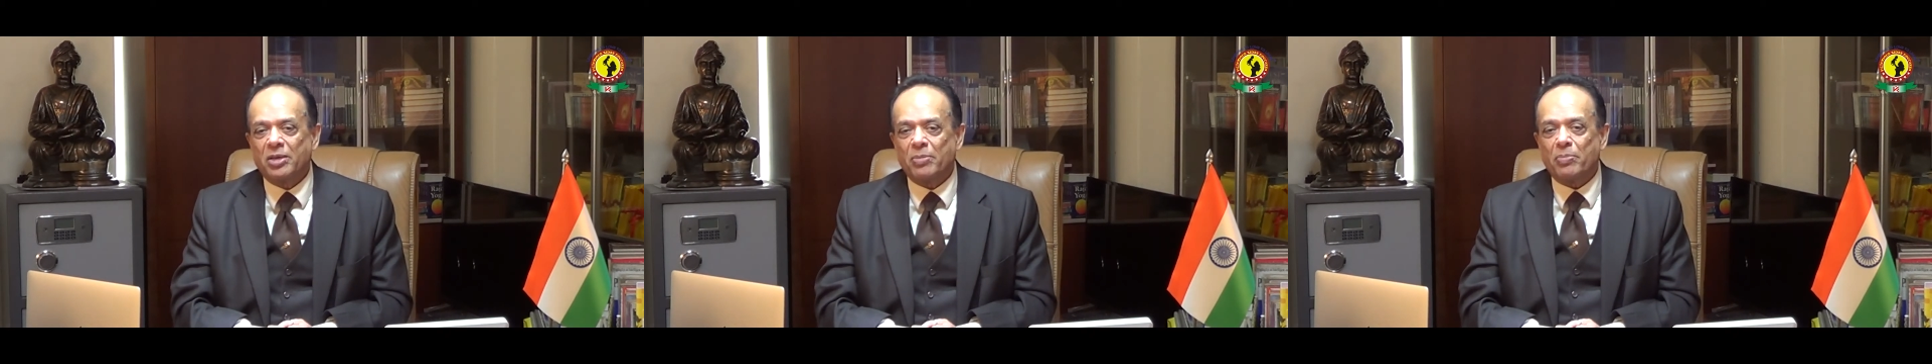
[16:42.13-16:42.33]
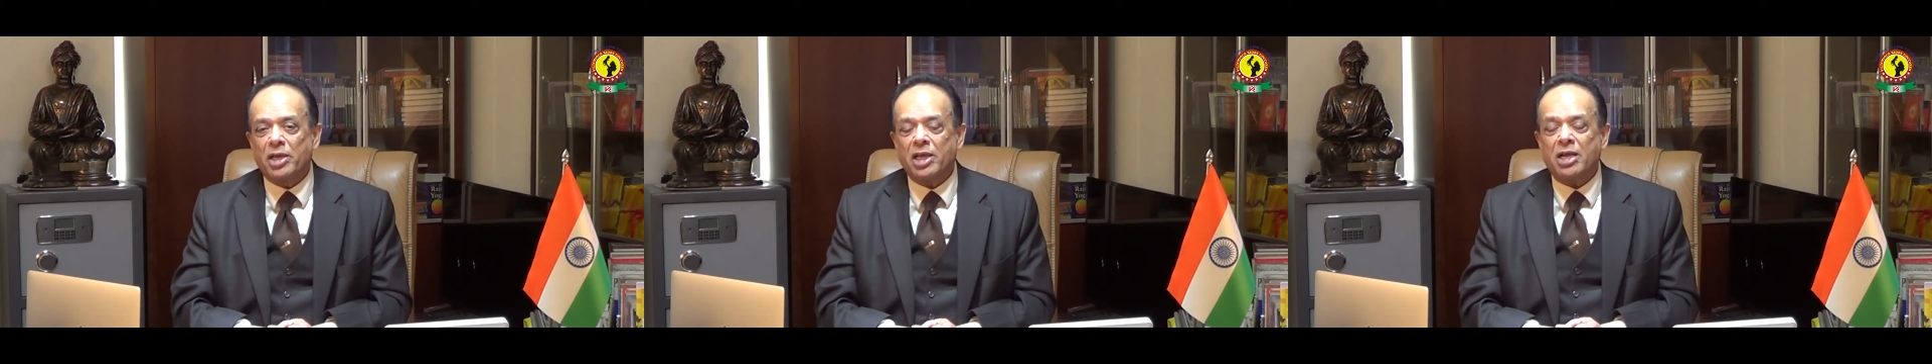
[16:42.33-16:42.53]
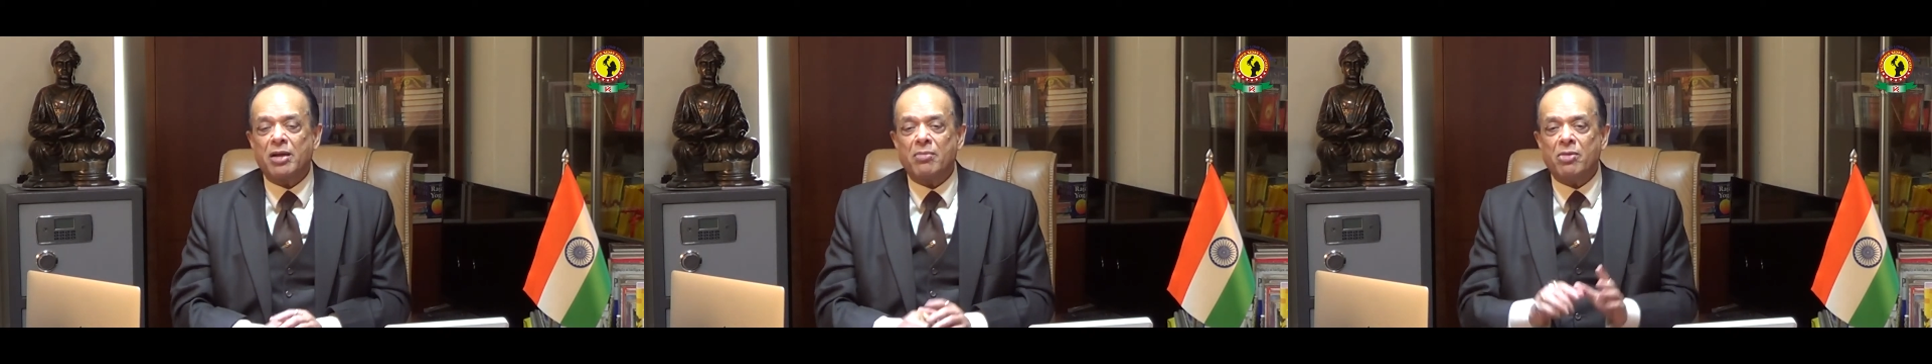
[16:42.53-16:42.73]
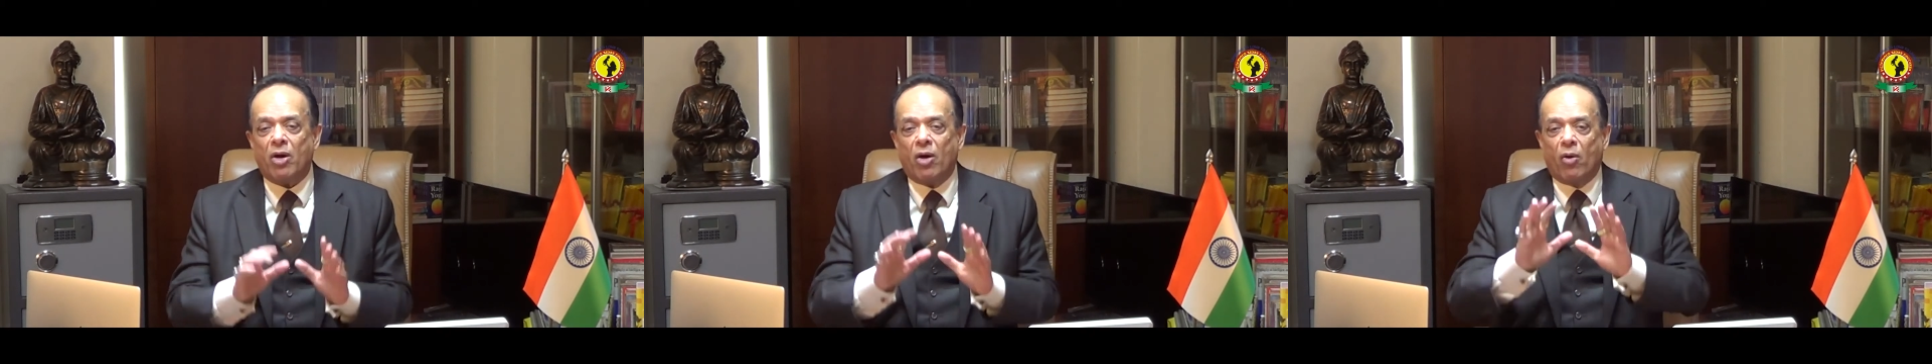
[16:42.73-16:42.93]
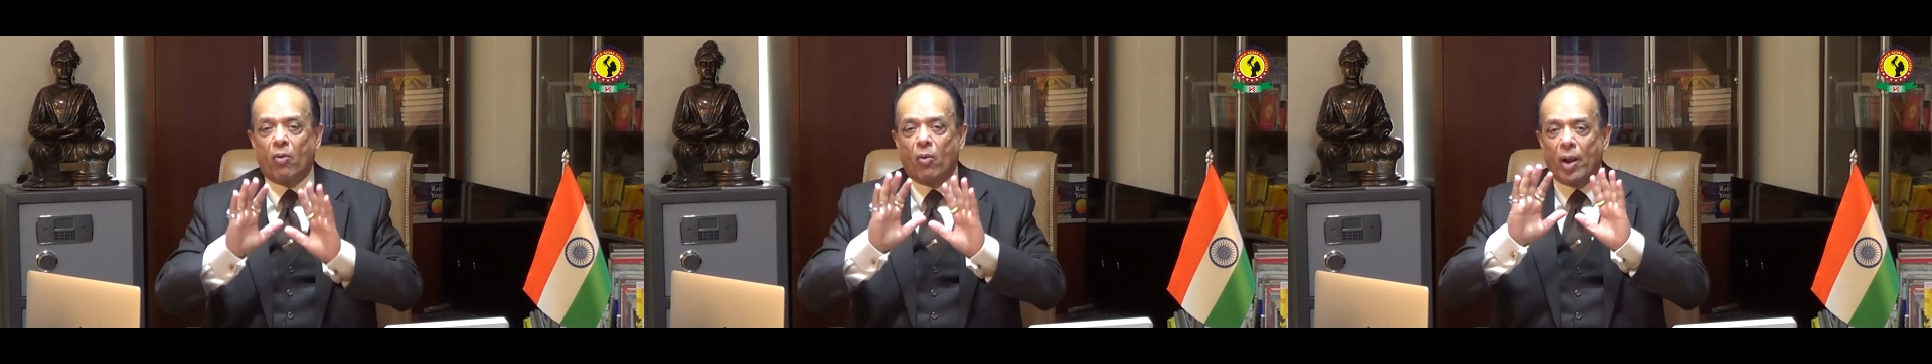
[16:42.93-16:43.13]
Become
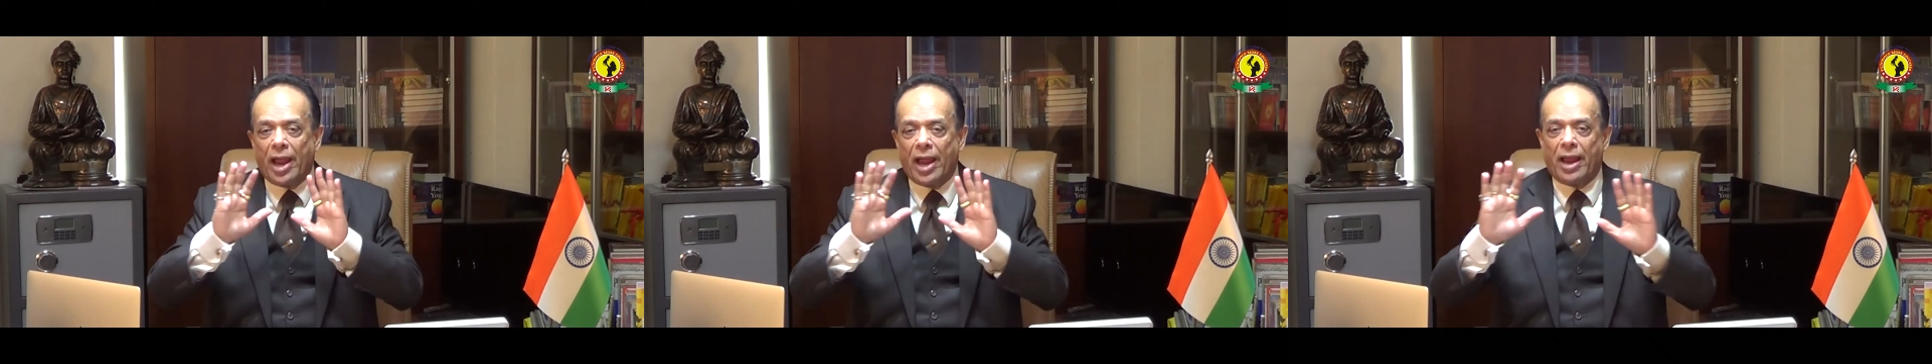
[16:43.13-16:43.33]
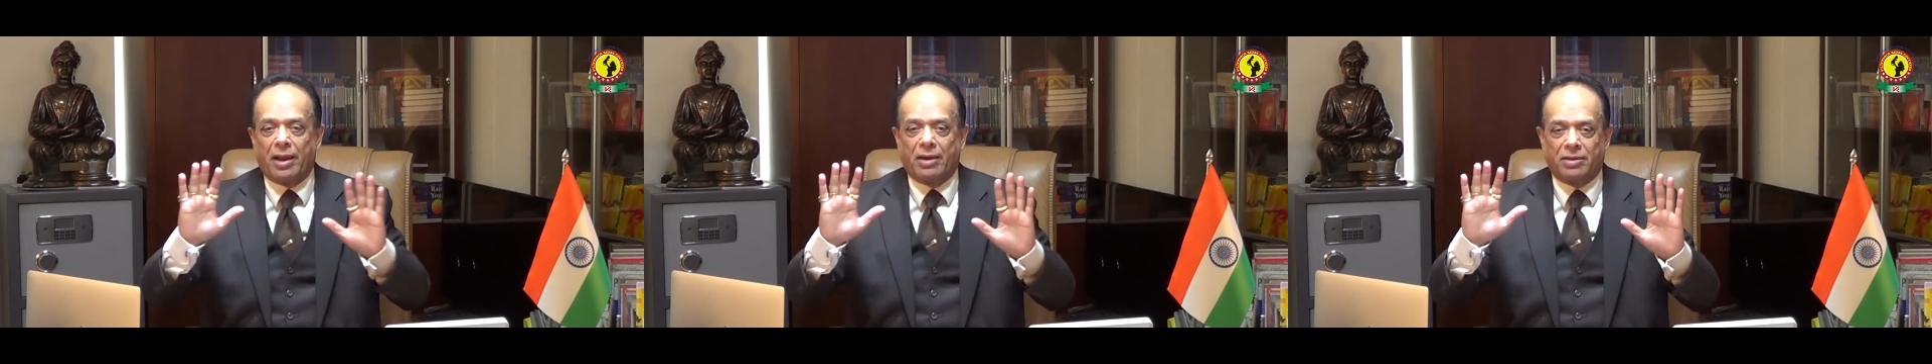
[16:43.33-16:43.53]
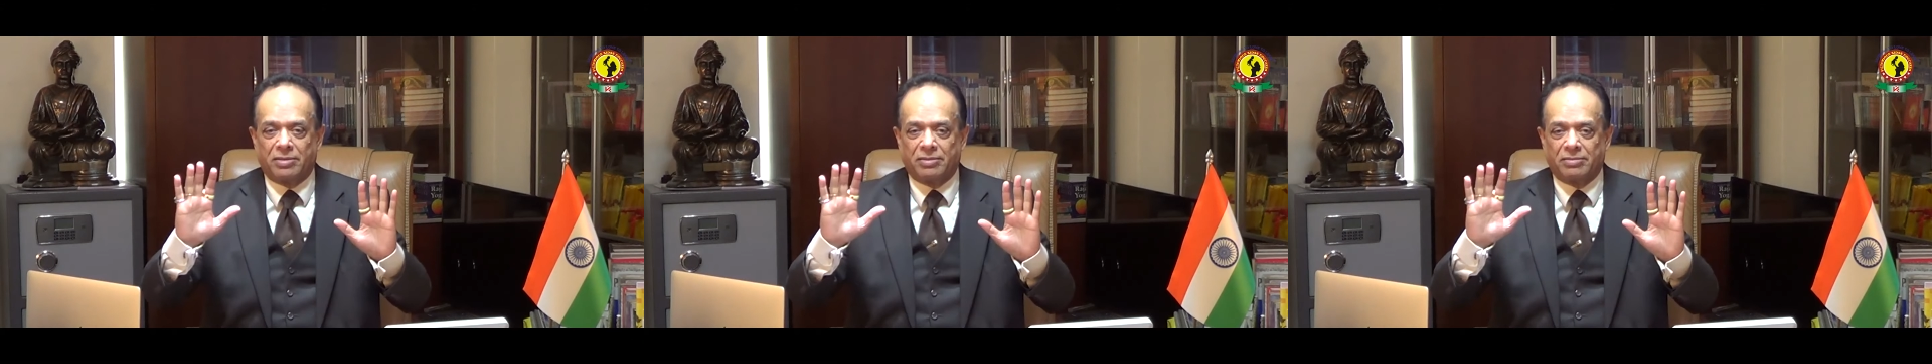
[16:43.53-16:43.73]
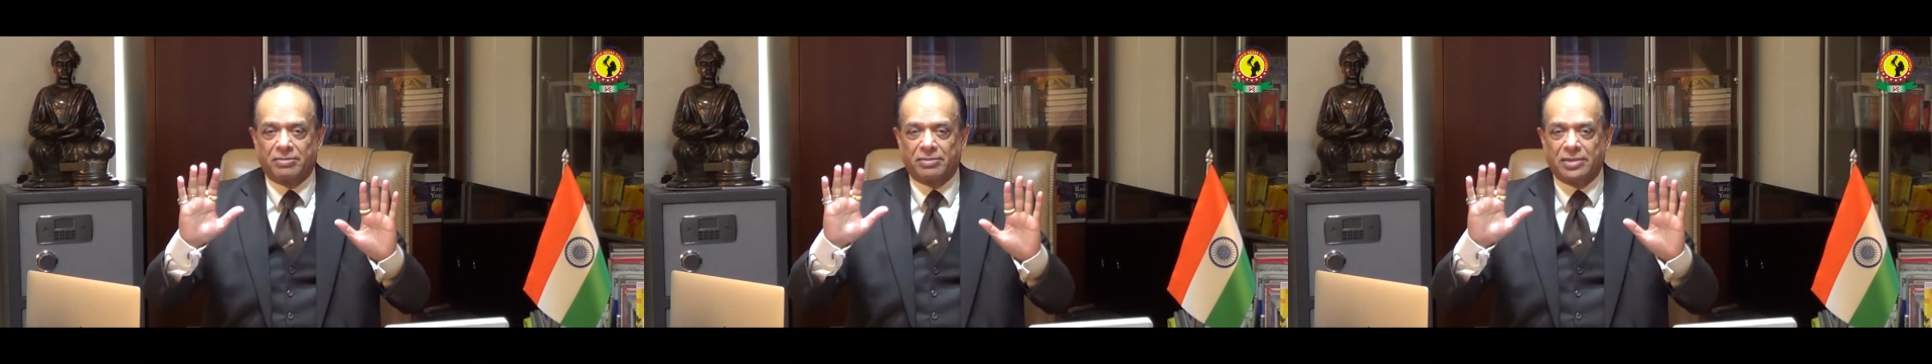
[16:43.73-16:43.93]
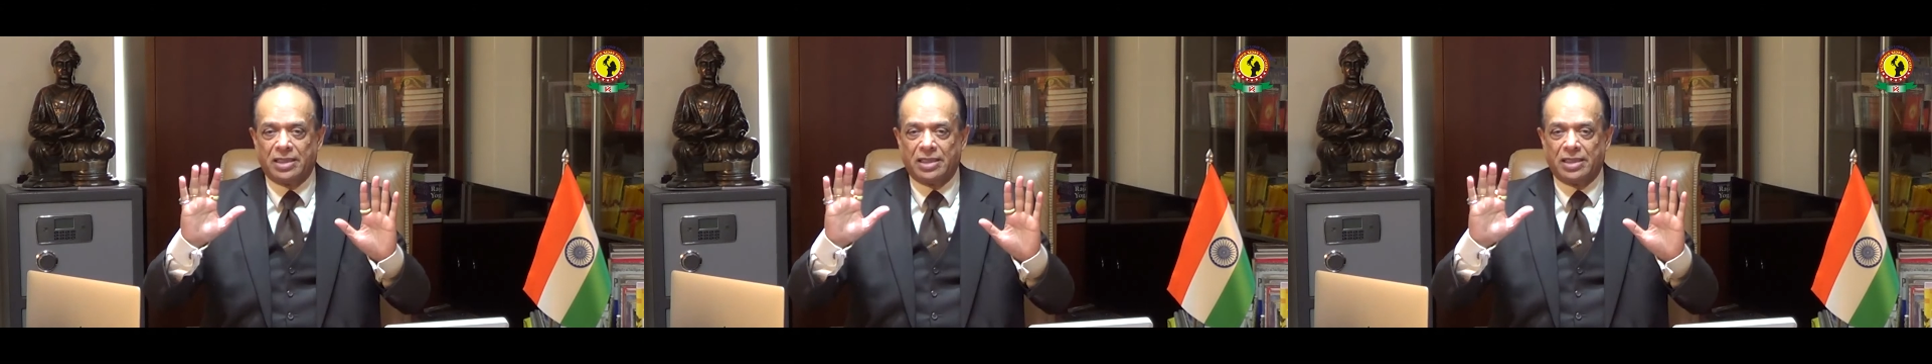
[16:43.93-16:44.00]
aware.